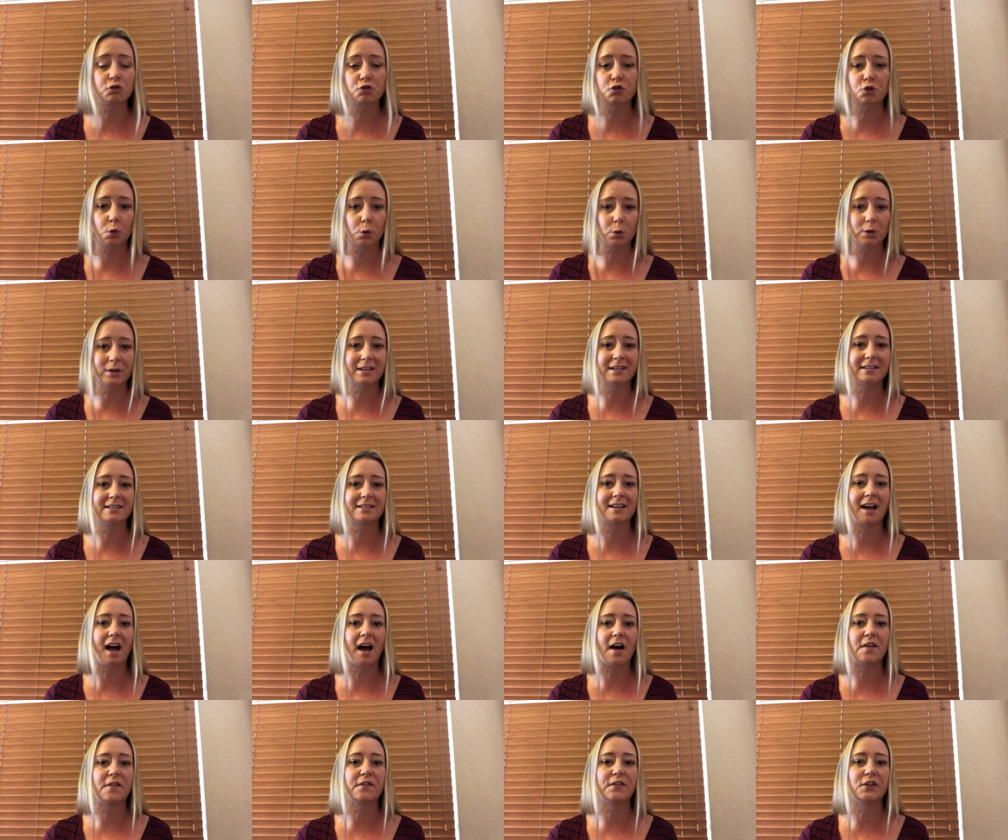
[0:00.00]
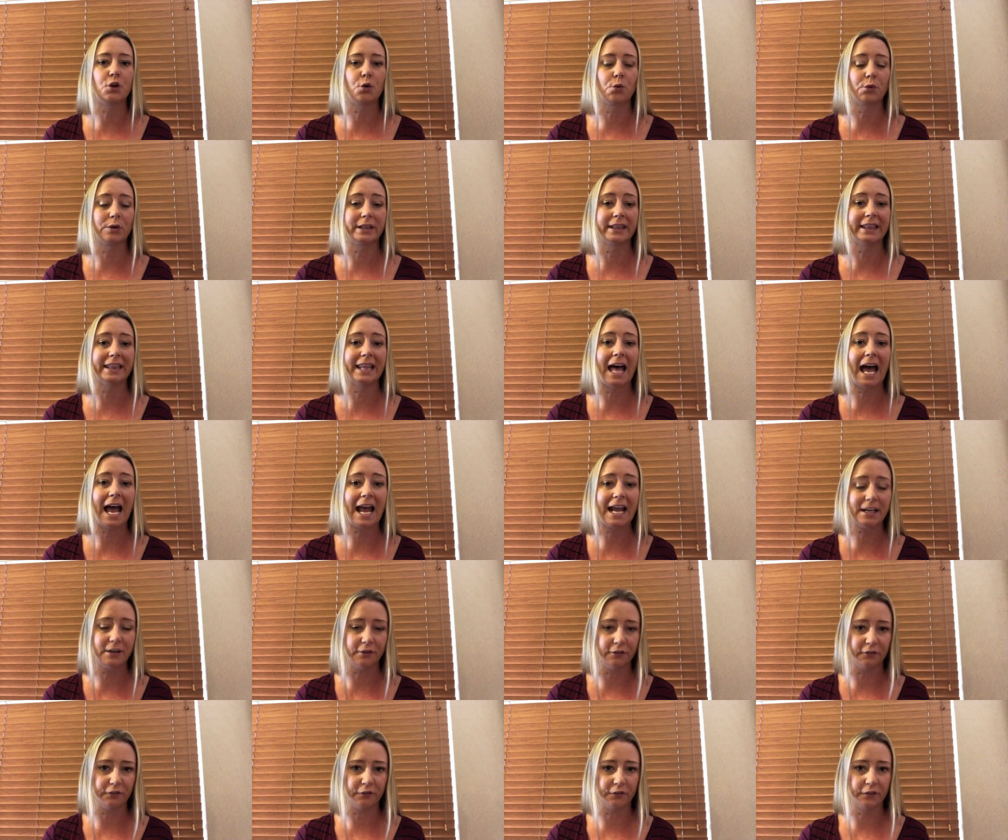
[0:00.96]
Jordans of your
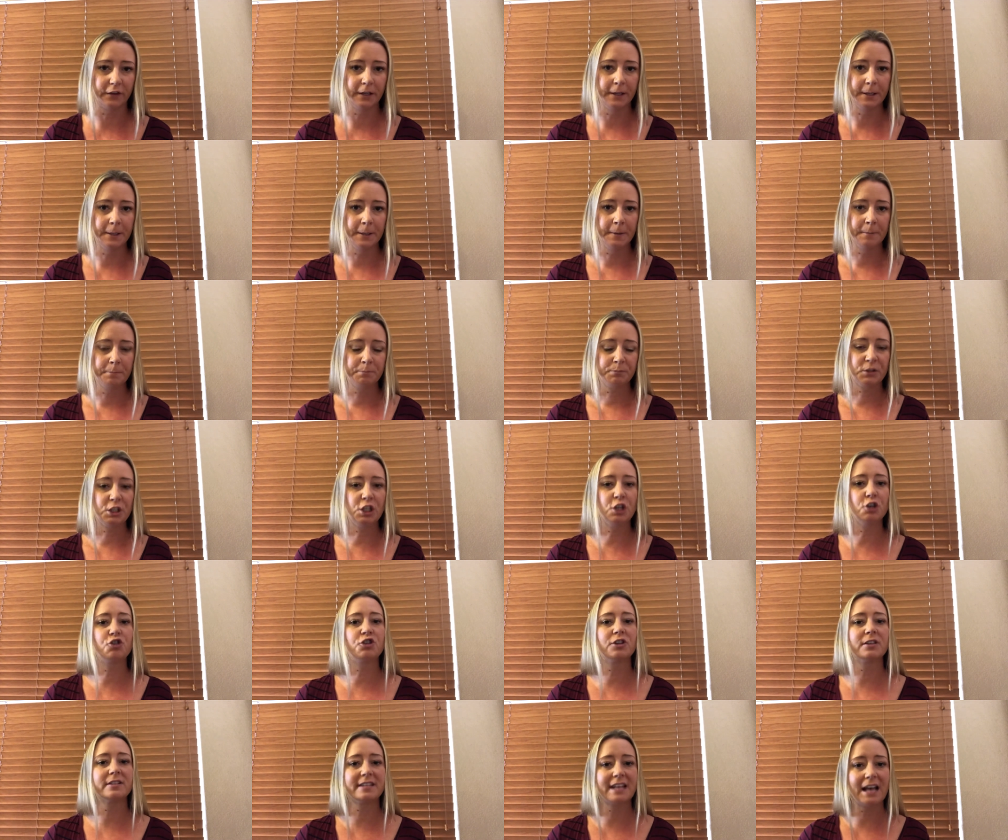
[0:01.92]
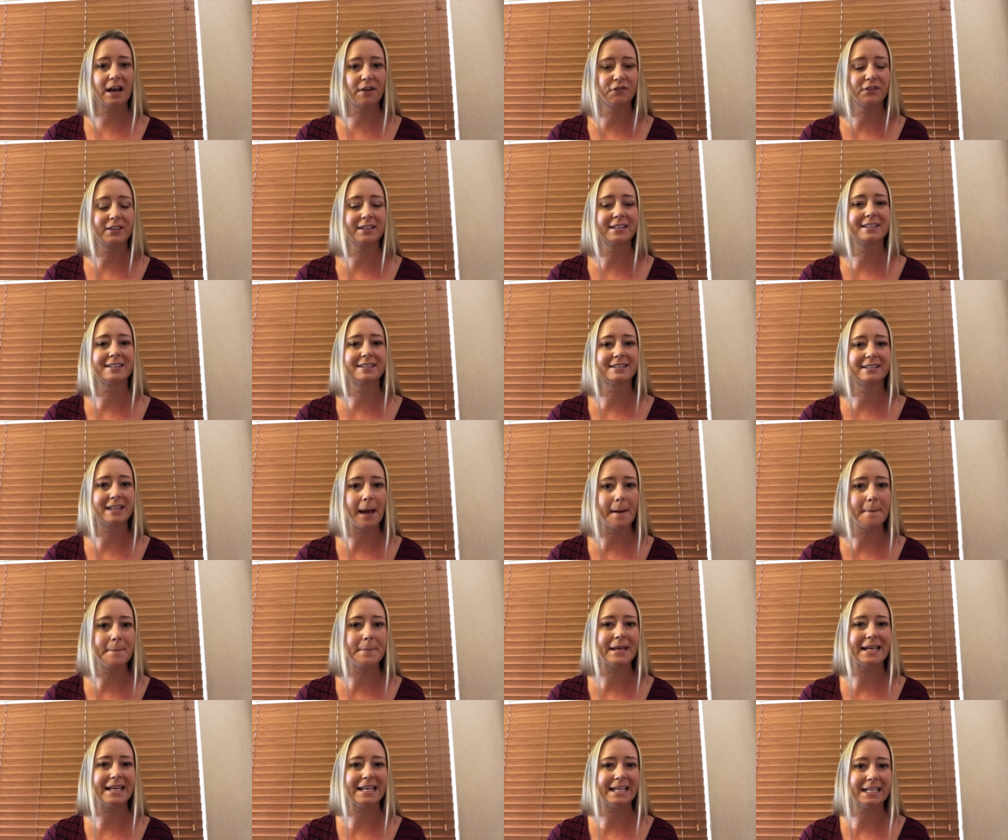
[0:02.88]
life. You just have to
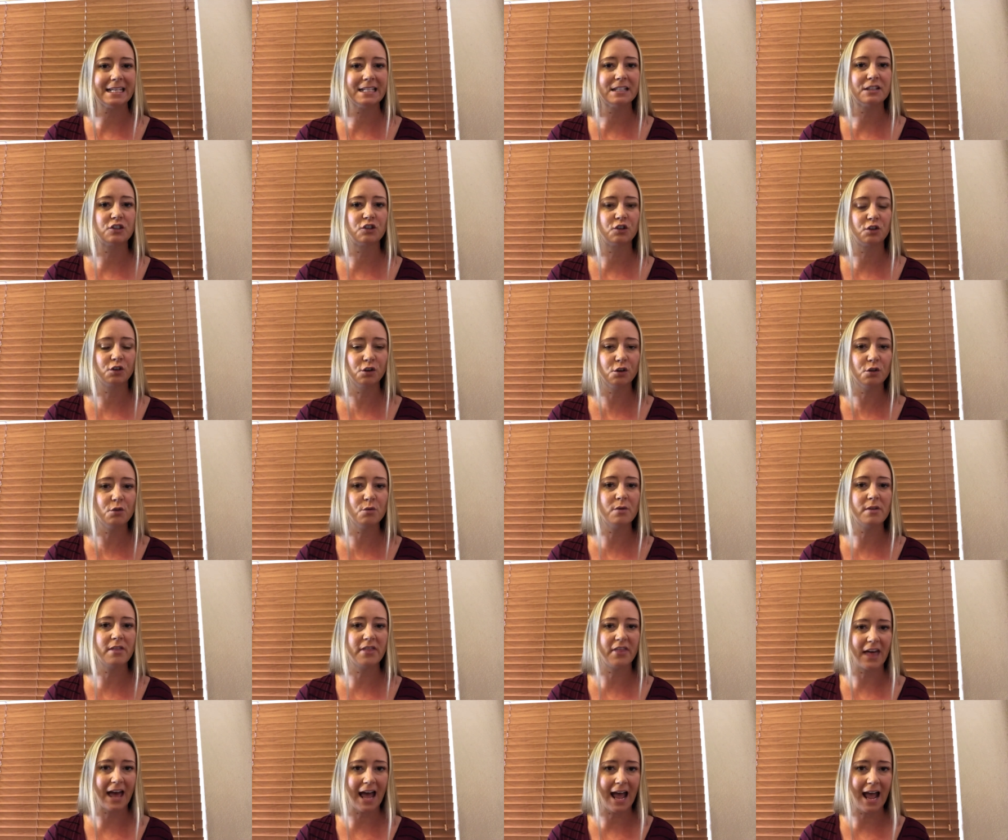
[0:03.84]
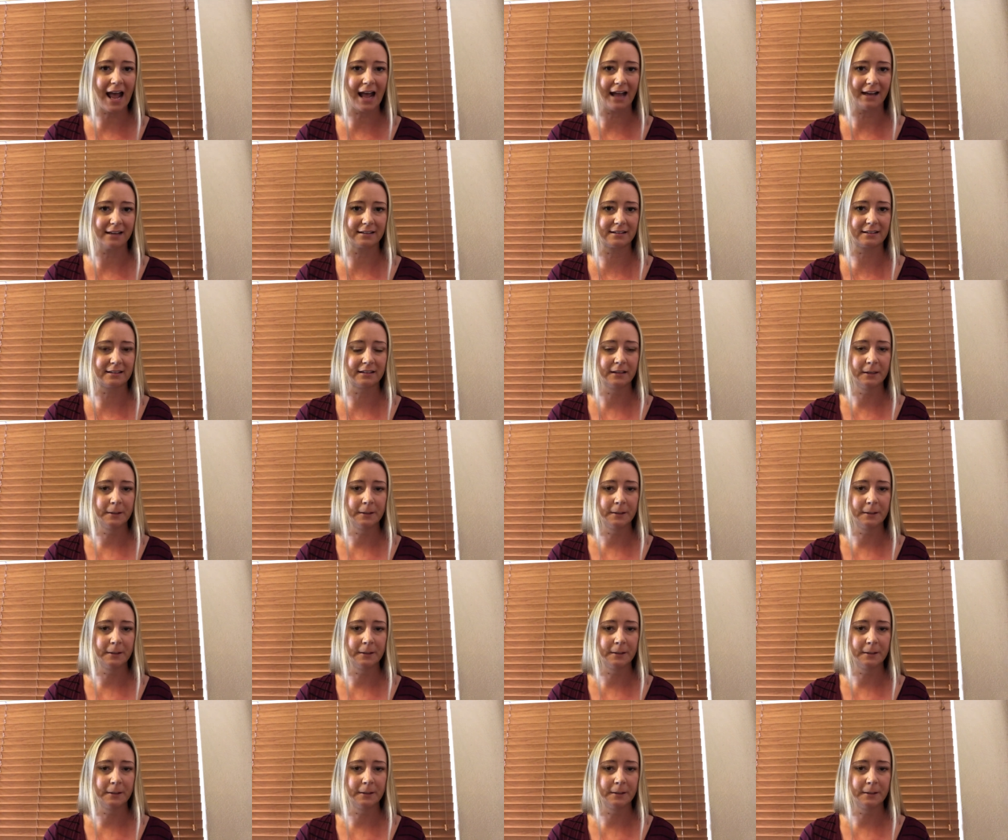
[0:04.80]
step into that.